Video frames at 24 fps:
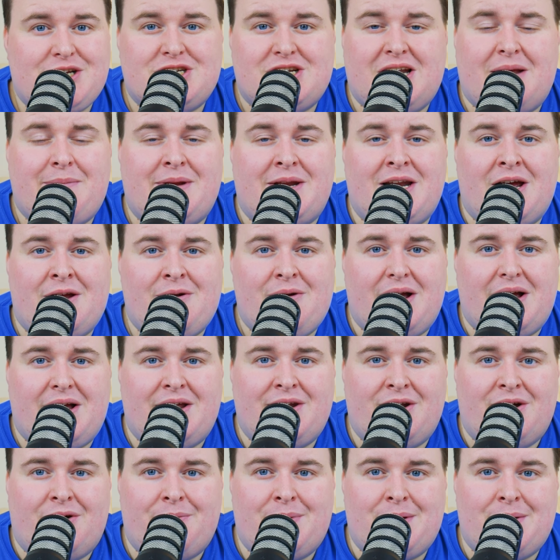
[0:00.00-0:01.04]
just let me know
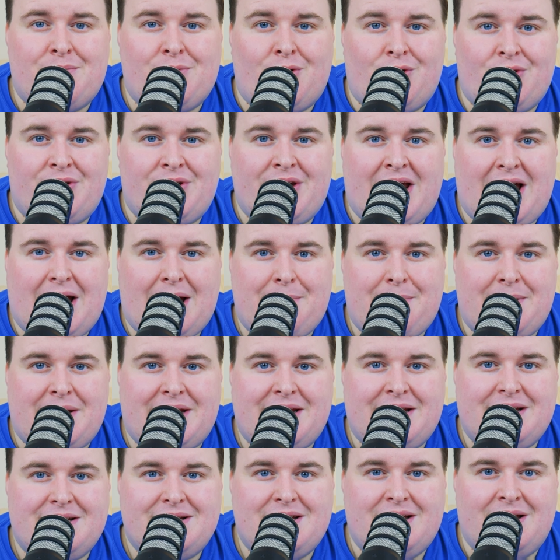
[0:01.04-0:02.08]
and I'll be more than
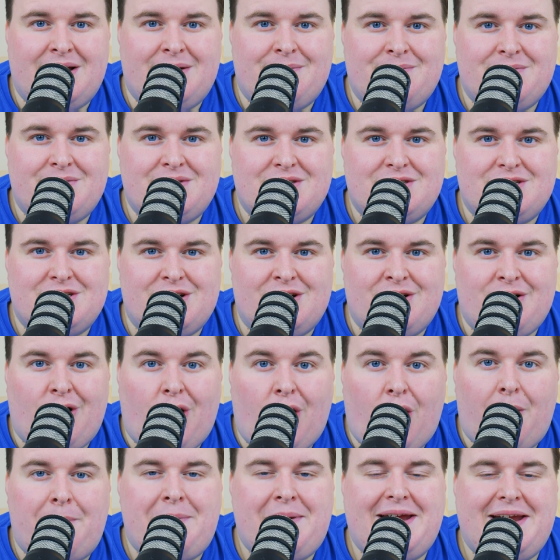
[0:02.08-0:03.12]
happy to
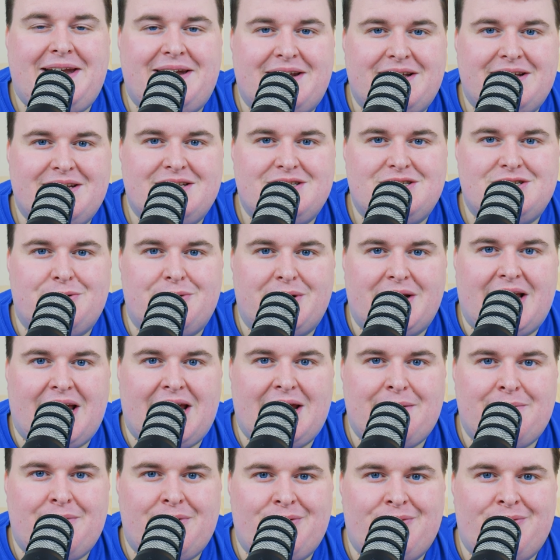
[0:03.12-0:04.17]
hop in to a
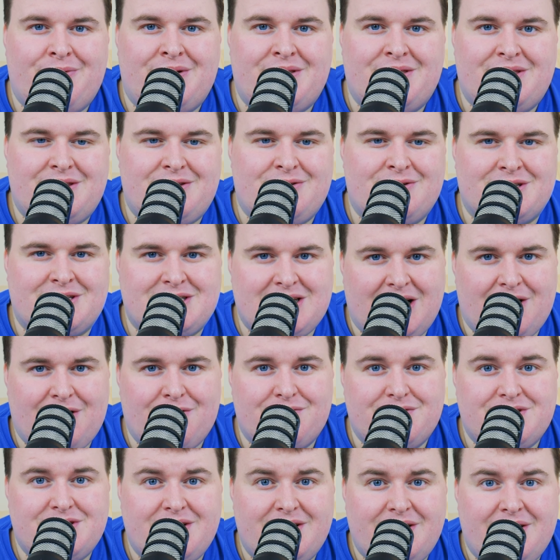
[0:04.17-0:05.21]
game with
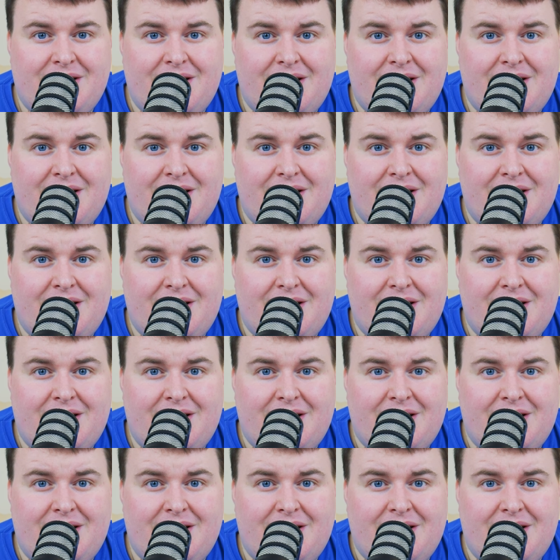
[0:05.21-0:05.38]
yourselves.